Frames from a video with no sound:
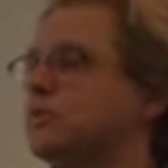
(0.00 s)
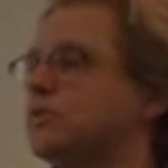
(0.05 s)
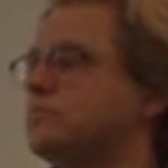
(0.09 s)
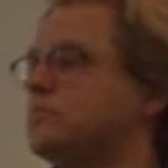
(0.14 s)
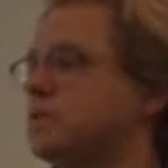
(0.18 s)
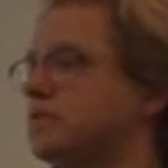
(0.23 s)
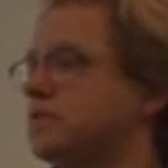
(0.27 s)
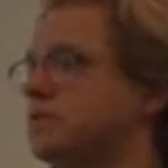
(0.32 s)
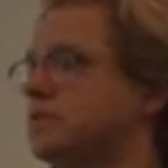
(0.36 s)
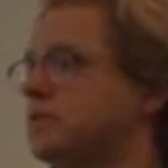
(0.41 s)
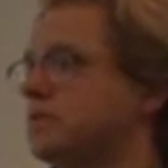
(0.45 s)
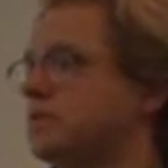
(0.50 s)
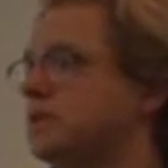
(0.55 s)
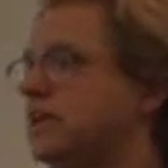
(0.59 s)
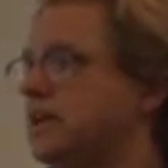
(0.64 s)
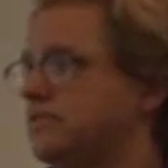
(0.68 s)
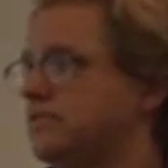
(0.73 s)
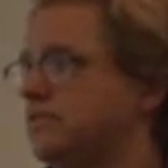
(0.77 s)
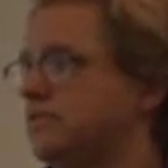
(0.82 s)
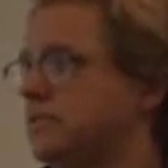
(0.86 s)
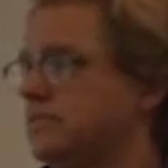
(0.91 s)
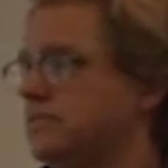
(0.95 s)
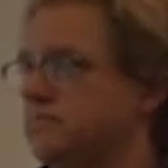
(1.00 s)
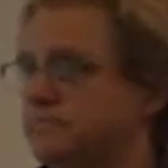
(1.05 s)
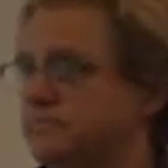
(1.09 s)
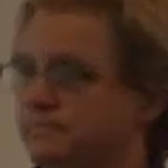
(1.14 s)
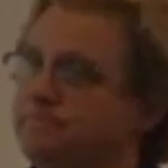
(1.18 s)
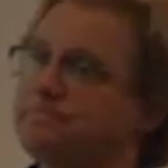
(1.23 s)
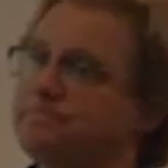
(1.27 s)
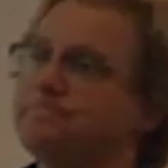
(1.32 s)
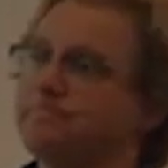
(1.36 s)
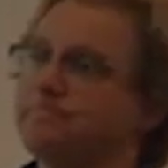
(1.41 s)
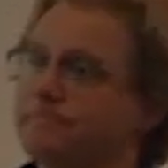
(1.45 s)
we've been given.
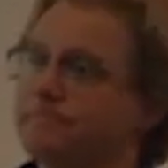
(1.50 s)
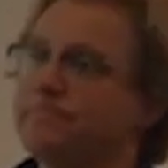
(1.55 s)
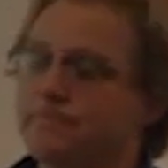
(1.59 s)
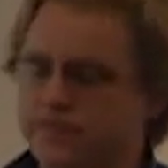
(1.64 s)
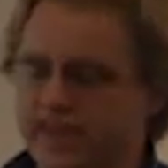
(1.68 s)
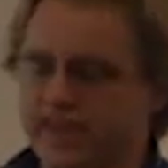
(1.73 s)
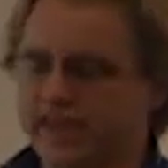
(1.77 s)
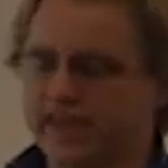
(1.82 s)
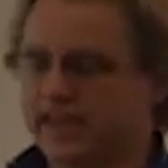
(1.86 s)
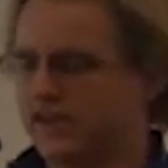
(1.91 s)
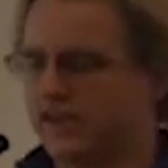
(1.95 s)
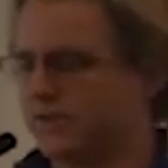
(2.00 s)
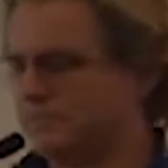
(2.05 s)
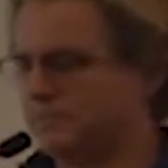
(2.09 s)
Thank you.